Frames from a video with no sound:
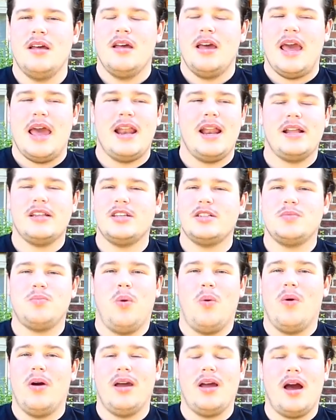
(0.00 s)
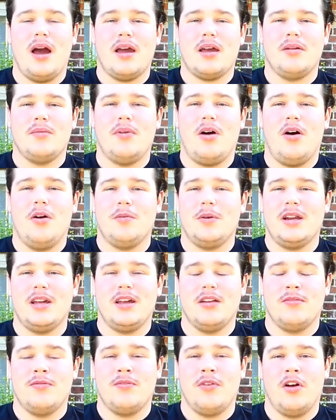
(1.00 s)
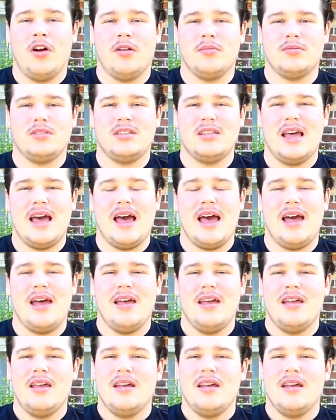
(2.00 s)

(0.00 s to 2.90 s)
And at this point, I can already confirm that